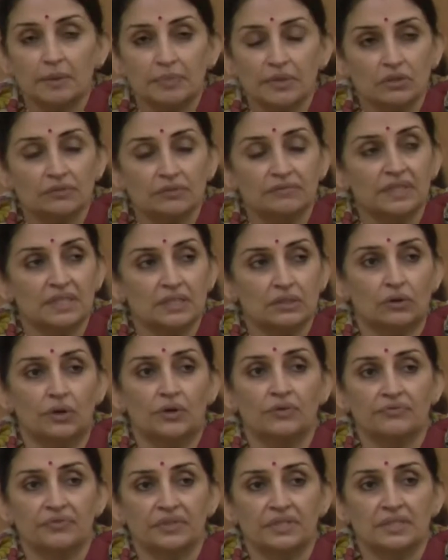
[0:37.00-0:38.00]
of this
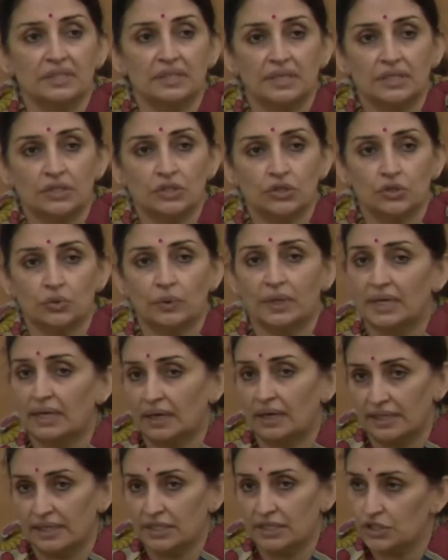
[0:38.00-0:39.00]
conference is to
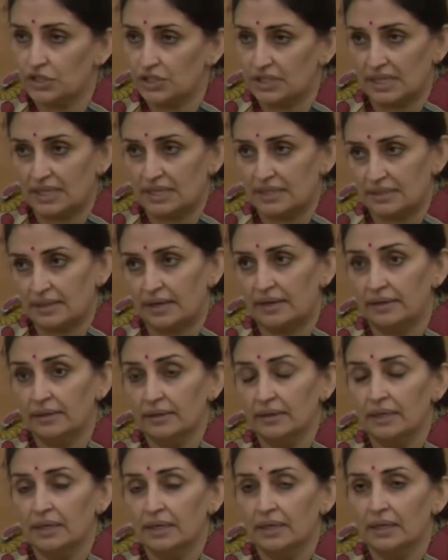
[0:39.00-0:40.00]
encourage CSR,
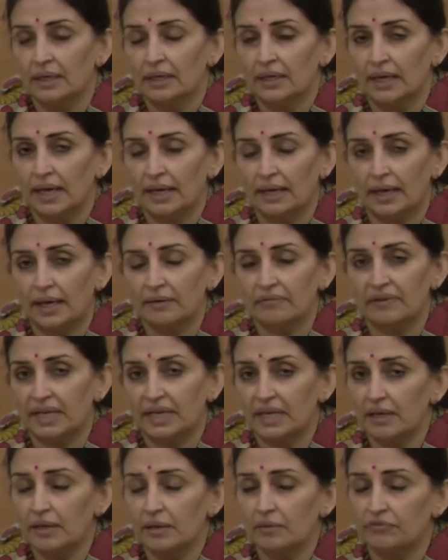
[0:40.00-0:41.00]
and I
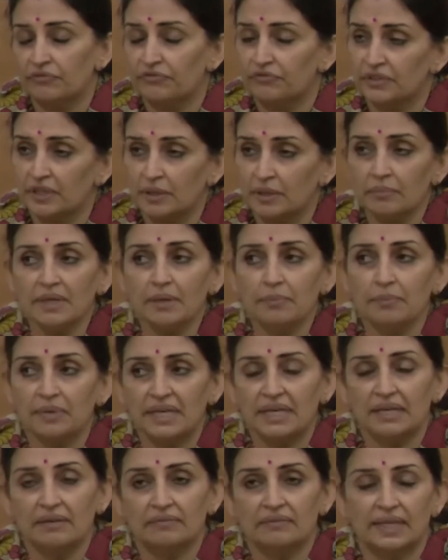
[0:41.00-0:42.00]
very firmly
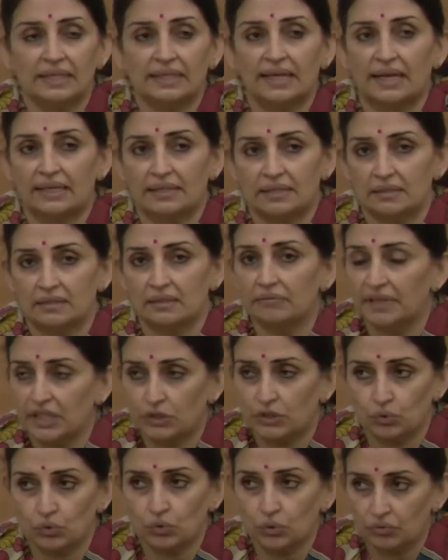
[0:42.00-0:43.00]
believe that that is the way
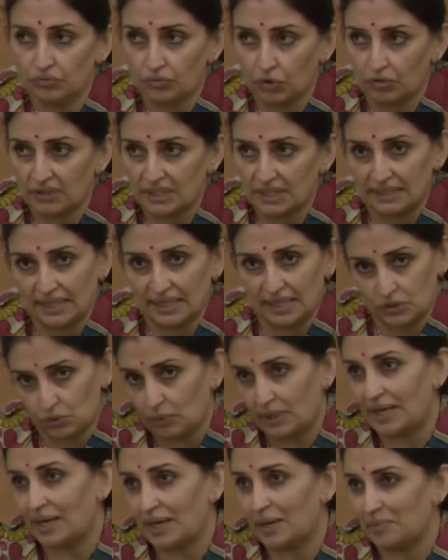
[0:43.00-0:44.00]
to go forward, and that's
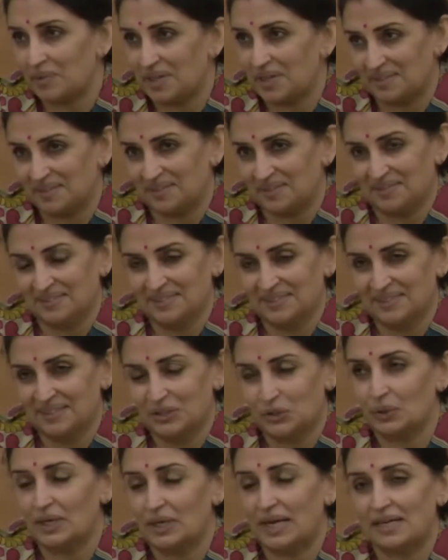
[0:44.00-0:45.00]
why I'm here,
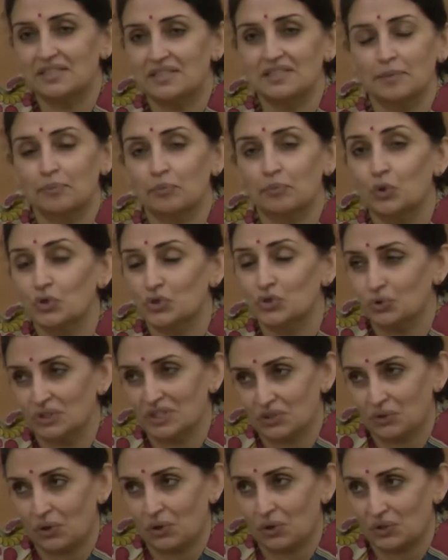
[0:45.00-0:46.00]
to lend support to
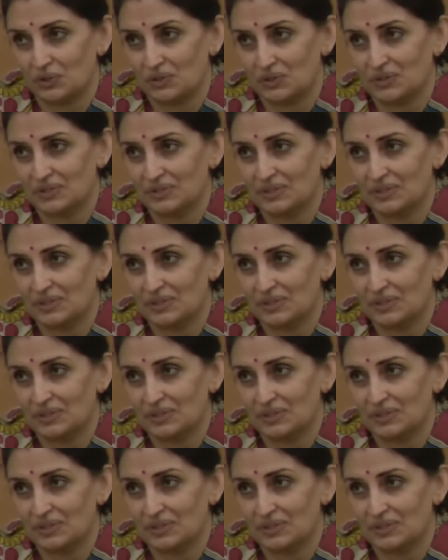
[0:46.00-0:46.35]
this cause.